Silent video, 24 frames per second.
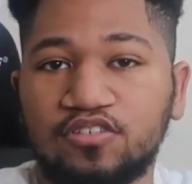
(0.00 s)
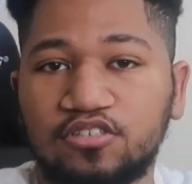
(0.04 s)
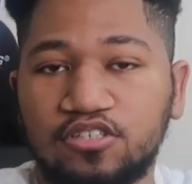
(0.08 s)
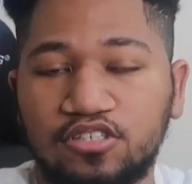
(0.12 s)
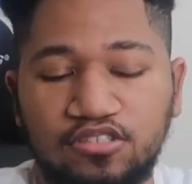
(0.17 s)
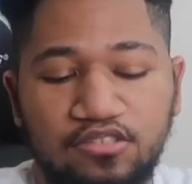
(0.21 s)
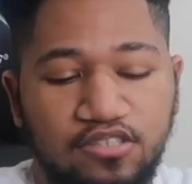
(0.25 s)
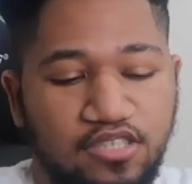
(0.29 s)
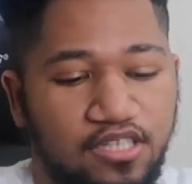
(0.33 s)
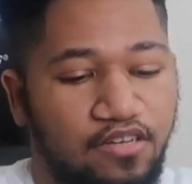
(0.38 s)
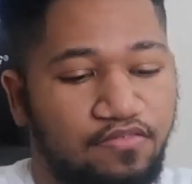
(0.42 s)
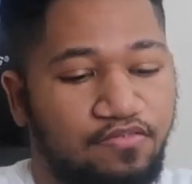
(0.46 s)
if you
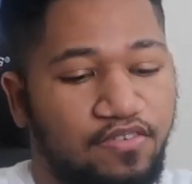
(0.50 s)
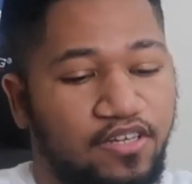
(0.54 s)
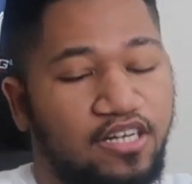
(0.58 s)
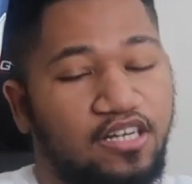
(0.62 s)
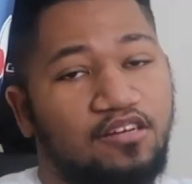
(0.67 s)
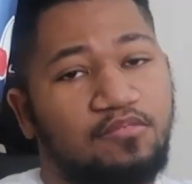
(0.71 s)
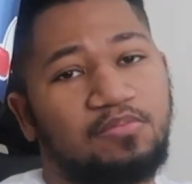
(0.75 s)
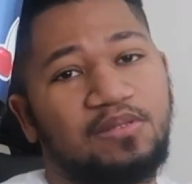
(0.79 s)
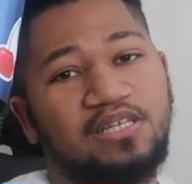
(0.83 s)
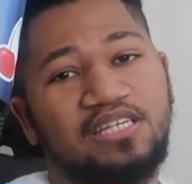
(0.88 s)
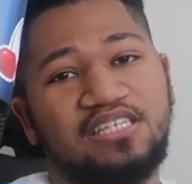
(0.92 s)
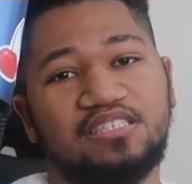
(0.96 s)
enjoyed that
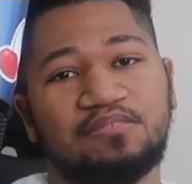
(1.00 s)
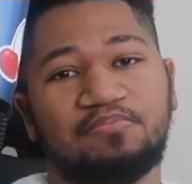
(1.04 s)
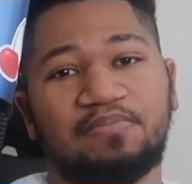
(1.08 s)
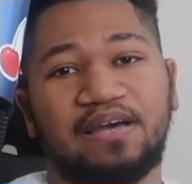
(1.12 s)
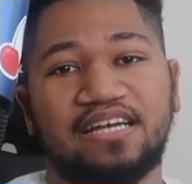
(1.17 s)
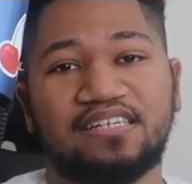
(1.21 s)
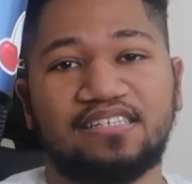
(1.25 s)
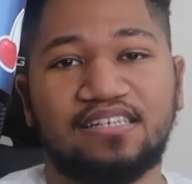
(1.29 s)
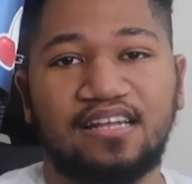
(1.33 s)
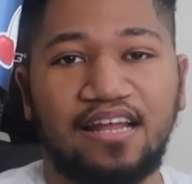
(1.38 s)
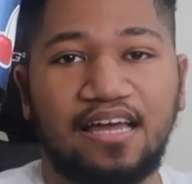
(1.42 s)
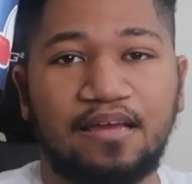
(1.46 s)
video, please
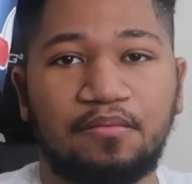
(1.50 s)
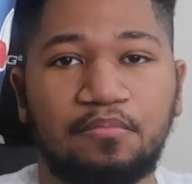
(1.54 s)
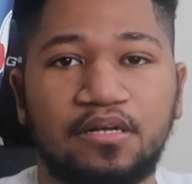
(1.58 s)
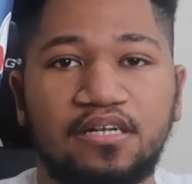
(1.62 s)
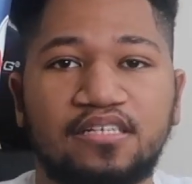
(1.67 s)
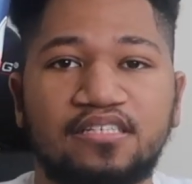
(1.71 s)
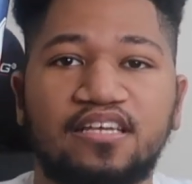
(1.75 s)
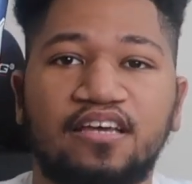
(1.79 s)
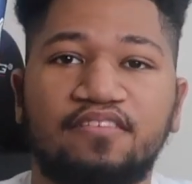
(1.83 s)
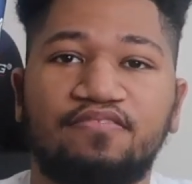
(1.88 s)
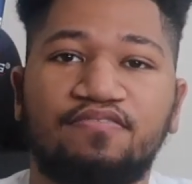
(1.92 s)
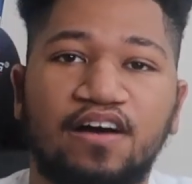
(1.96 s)
smash the like
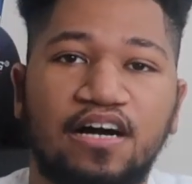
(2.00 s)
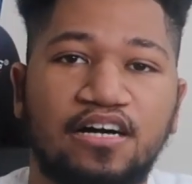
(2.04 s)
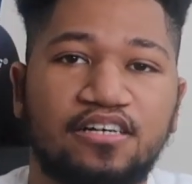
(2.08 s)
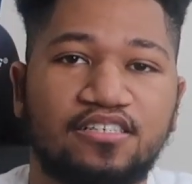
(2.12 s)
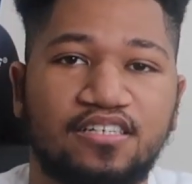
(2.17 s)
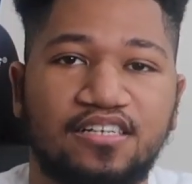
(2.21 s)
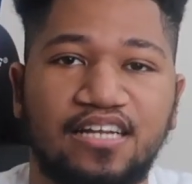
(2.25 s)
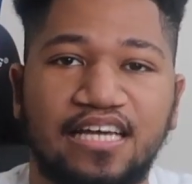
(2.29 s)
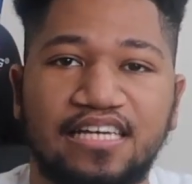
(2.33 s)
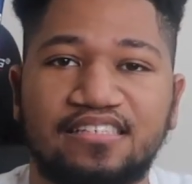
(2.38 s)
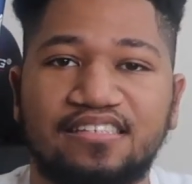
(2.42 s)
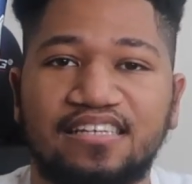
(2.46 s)
button. Let's get
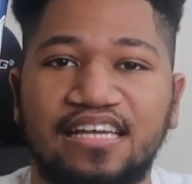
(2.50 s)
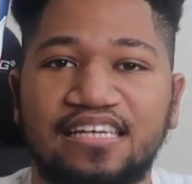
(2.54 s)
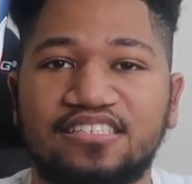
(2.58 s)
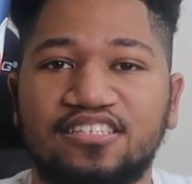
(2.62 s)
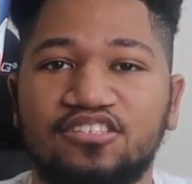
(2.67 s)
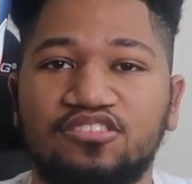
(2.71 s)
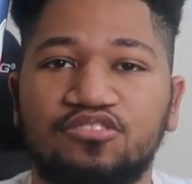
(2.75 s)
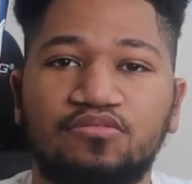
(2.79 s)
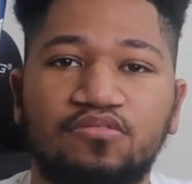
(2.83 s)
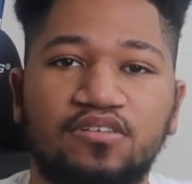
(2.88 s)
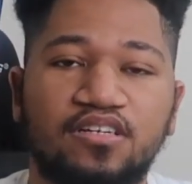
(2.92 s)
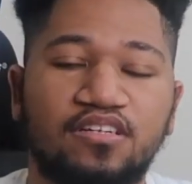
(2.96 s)
five hundred likes less
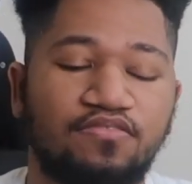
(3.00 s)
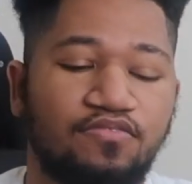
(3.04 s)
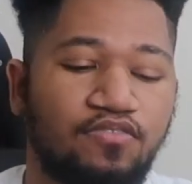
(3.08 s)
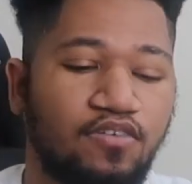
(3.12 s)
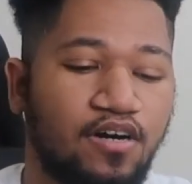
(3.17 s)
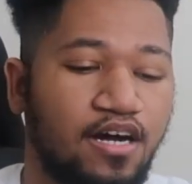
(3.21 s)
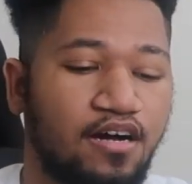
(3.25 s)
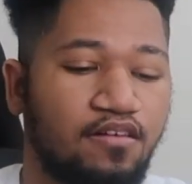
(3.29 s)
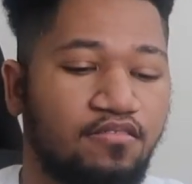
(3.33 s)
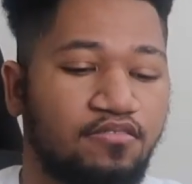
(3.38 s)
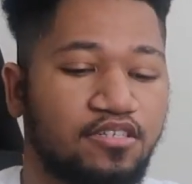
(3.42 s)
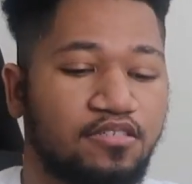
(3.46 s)
than
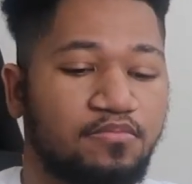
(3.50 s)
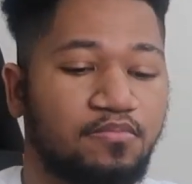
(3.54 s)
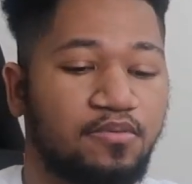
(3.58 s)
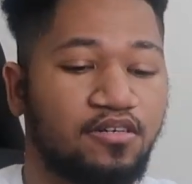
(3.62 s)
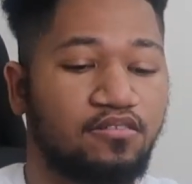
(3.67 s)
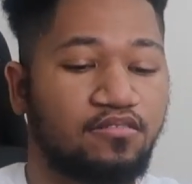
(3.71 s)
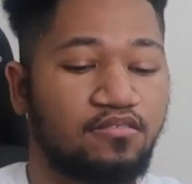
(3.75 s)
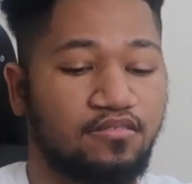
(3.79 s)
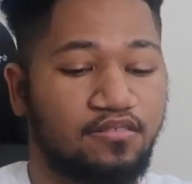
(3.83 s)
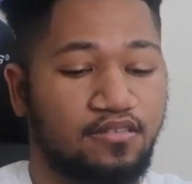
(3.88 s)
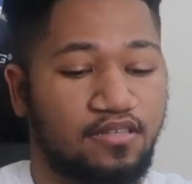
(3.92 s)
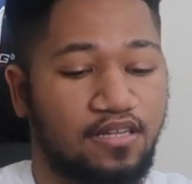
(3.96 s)
twenty-four hours,
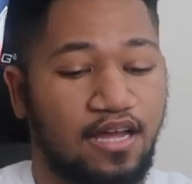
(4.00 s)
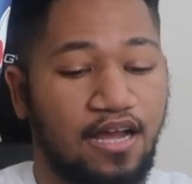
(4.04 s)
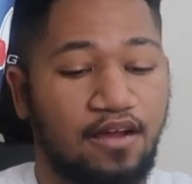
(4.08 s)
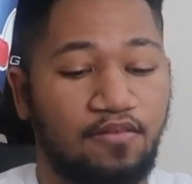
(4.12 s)
bro.